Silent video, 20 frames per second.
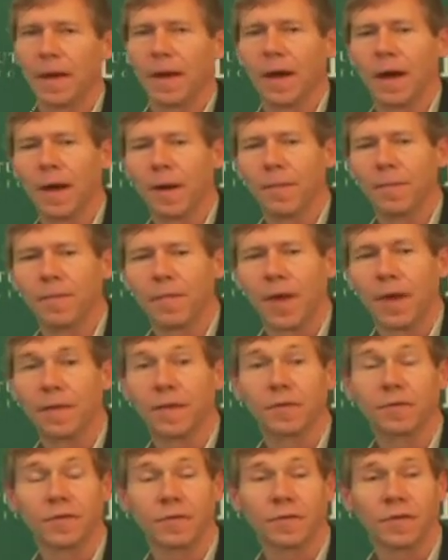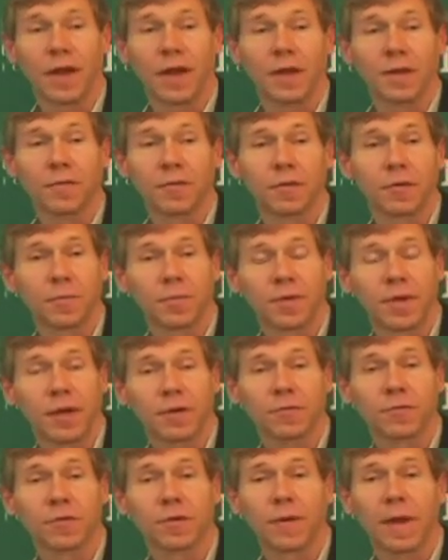Um, and the Society for the
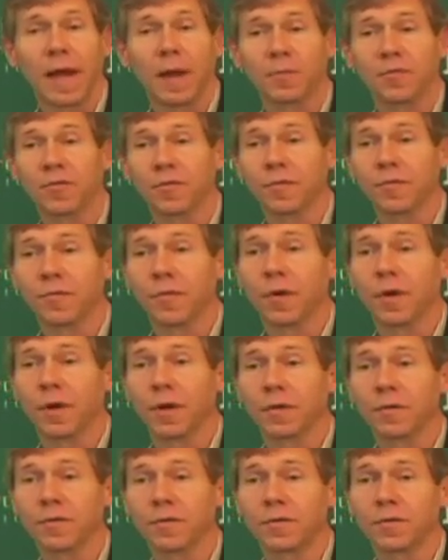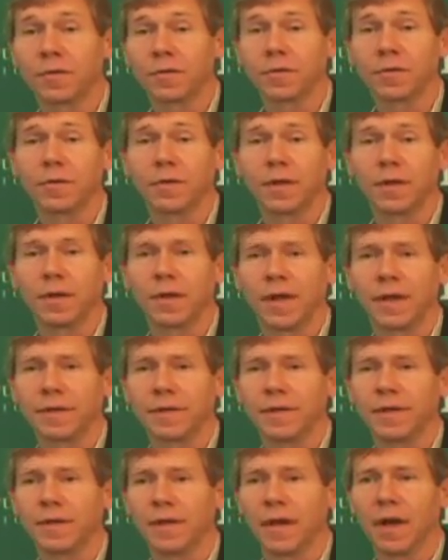Protection of New Hampshire Forests in
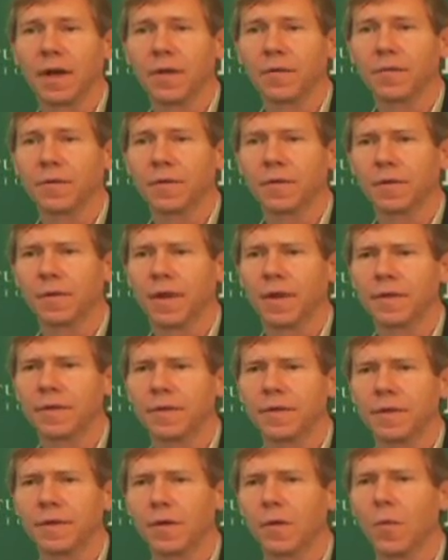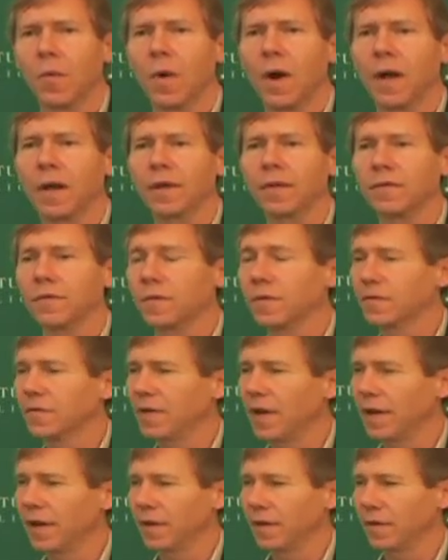nineteen hundred or nineteen oh one is the
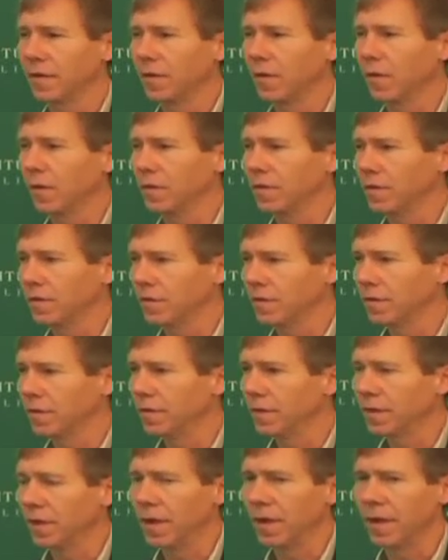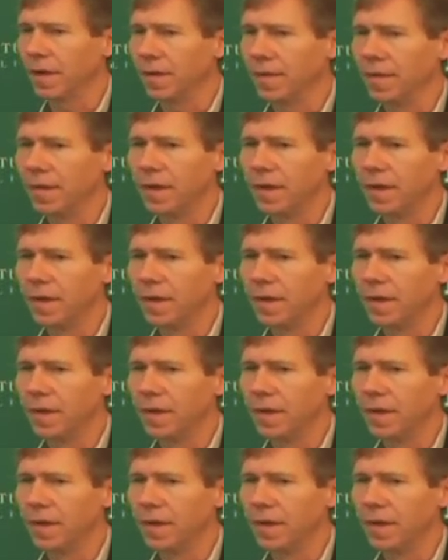second oldest. Uh,